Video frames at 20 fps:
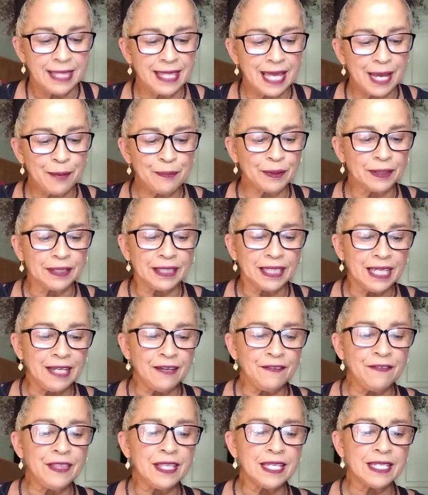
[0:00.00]
they
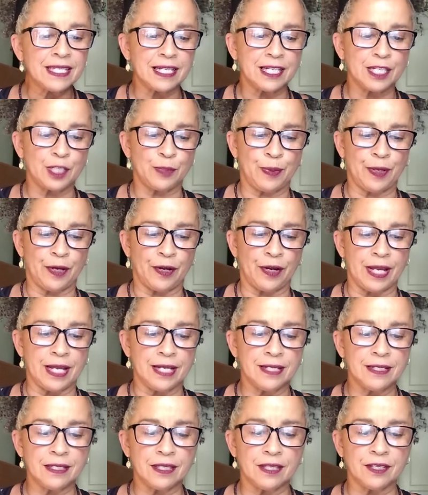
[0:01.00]
believe this experience,